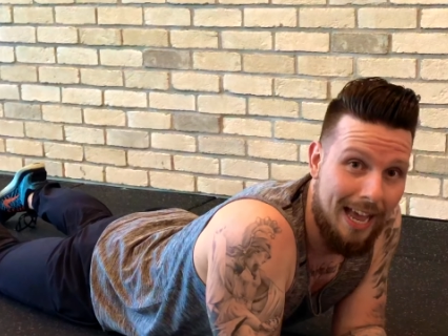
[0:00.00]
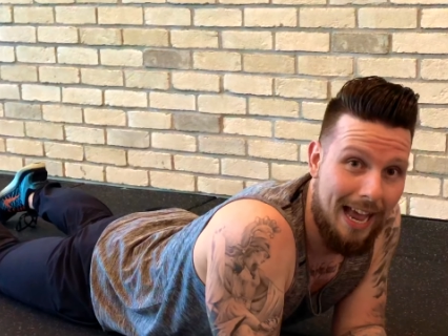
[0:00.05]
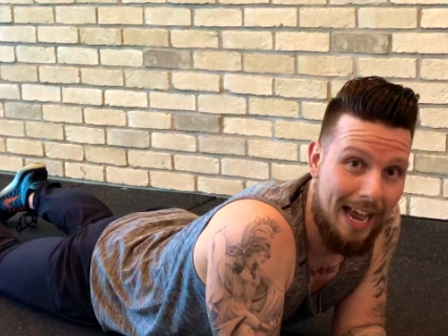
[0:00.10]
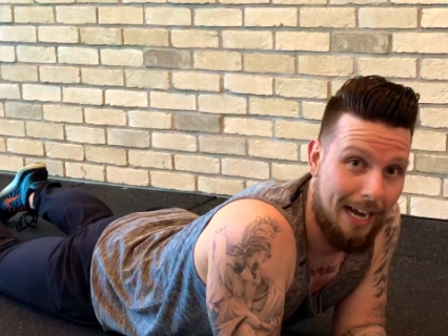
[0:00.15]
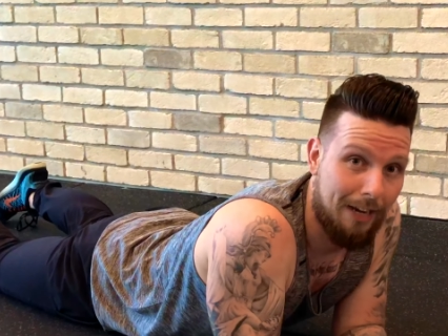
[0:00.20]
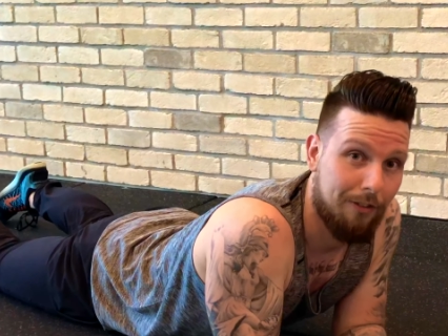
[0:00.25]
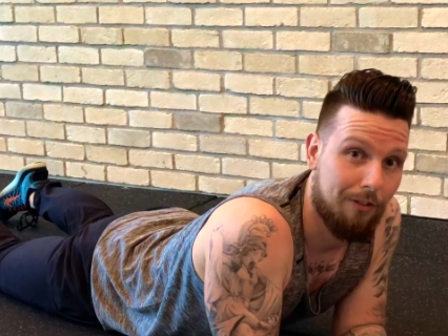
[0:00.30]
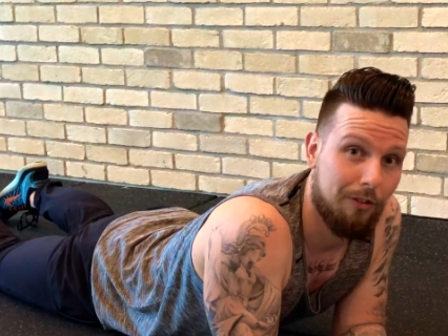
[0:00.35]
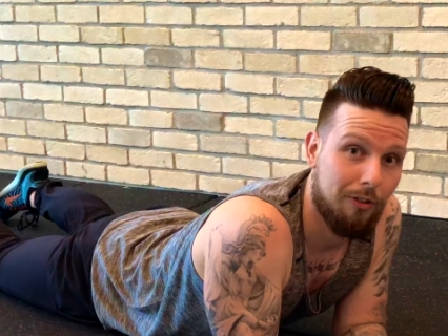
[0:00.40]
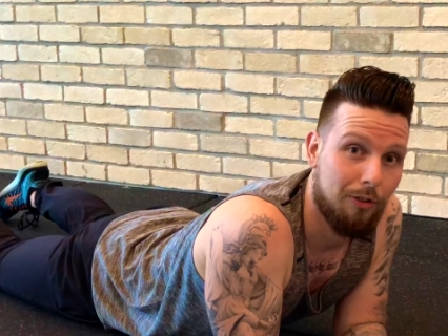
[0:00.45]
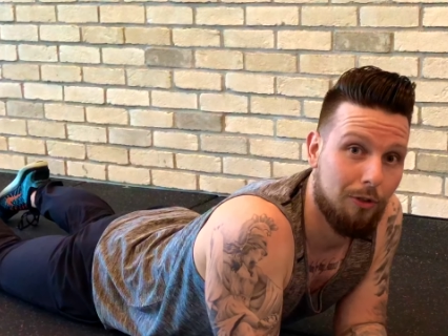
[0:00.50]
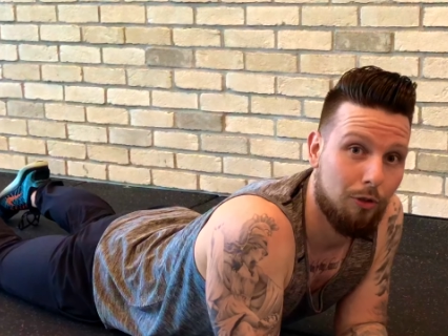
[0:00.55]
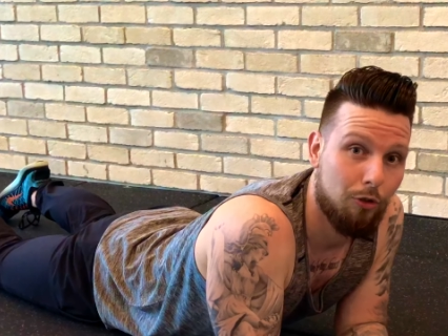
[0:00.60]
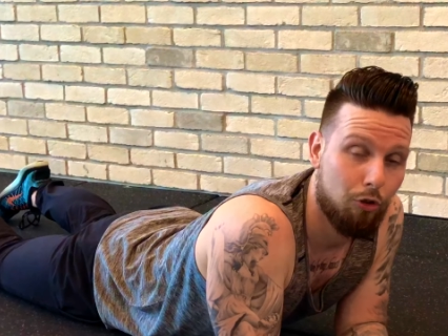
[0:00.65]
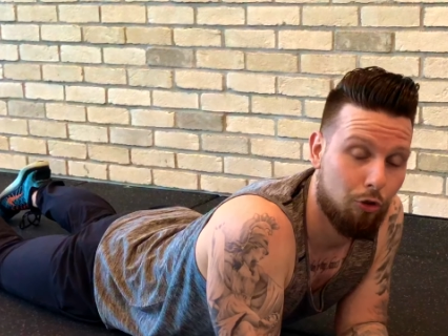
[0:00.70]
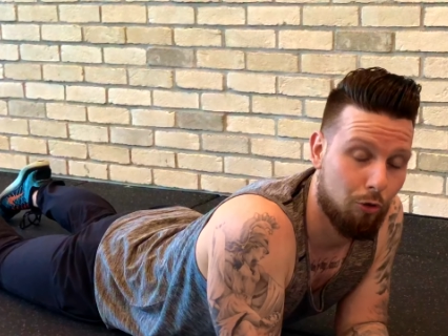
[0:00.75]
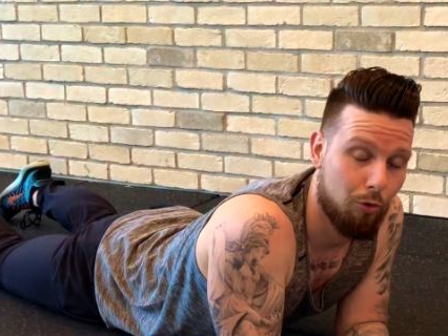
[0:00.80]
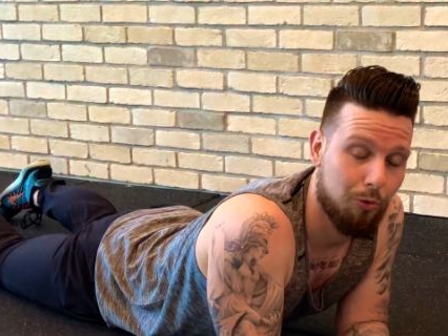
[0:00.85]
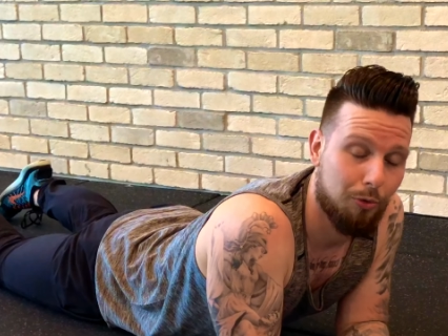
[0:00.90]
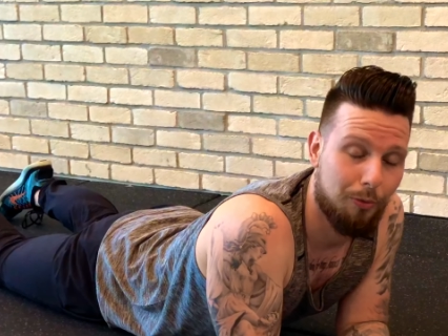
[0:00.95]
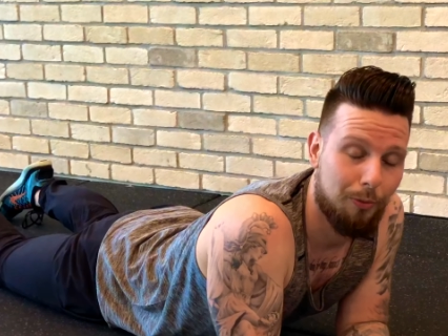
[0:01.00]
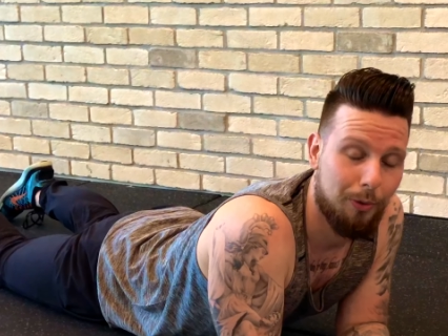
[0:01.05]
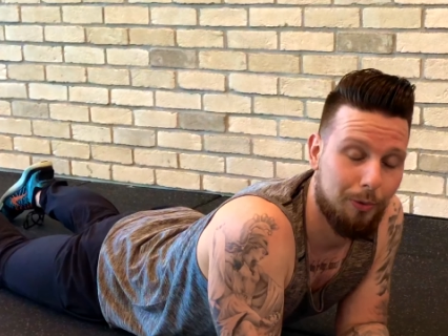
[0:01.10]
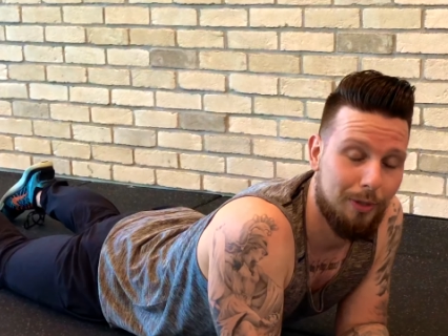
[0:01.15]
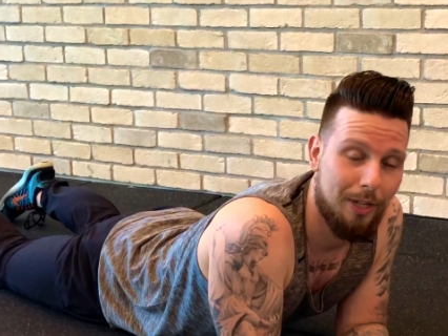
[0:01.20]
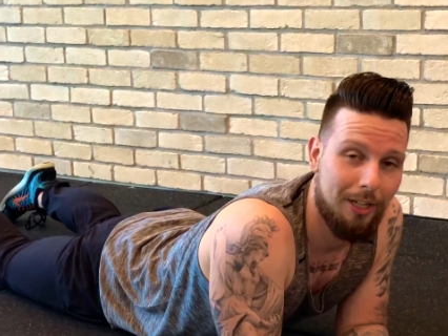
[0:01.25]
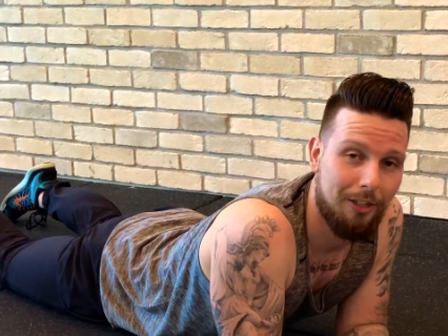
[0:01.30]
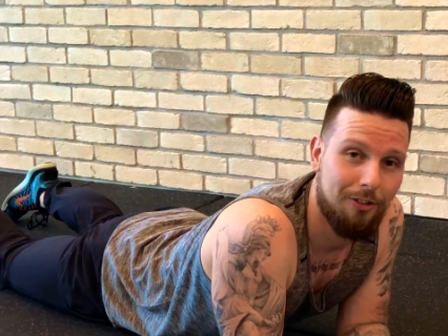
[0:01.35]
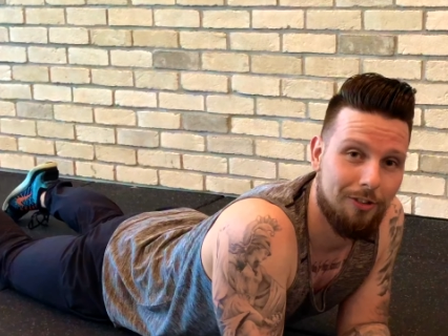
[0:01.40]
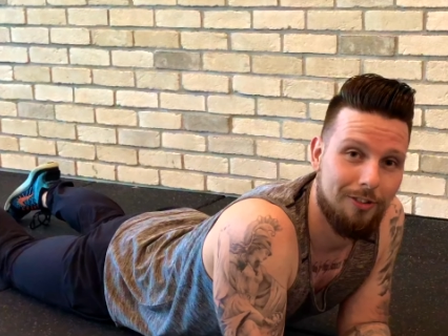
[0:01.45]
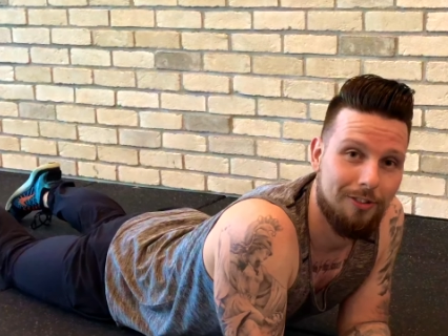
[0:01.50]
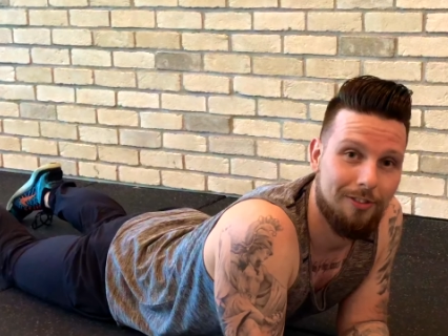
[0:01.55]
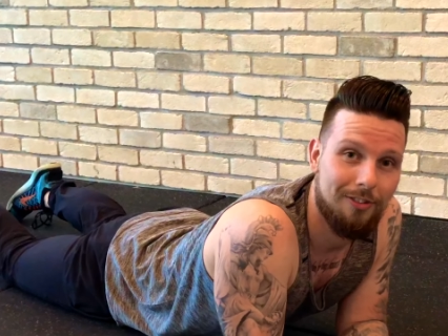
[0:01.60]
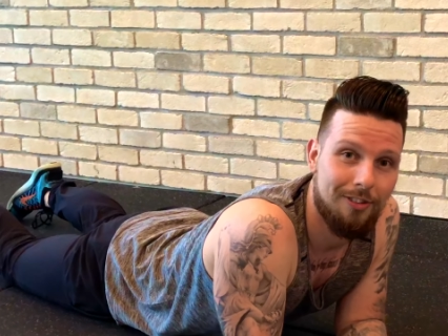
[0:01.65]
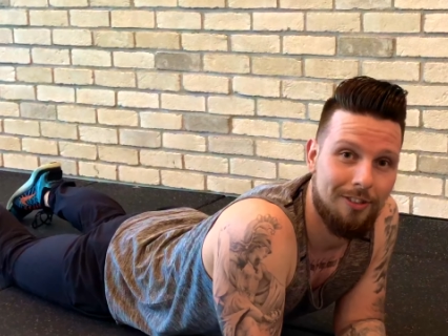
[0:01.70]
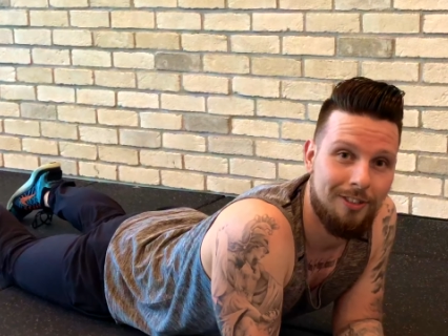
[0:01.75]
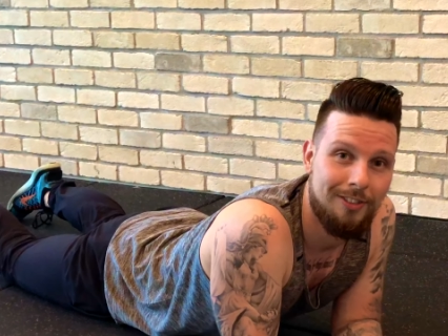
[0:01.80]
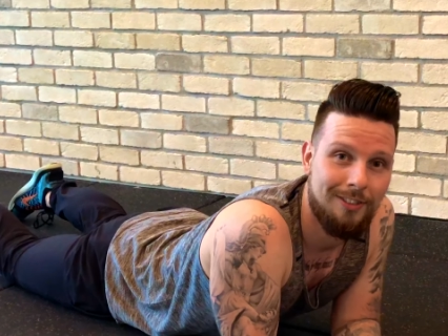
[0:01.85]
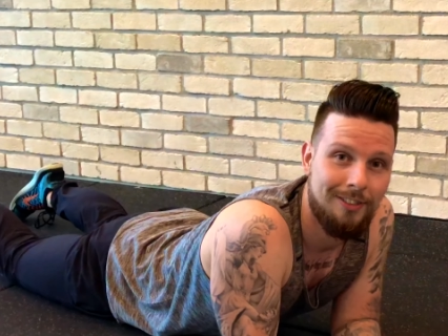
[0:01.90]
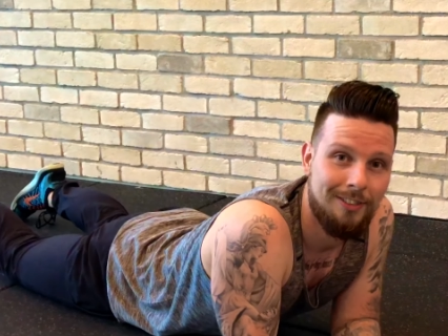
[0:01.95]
axial shoulder rotations.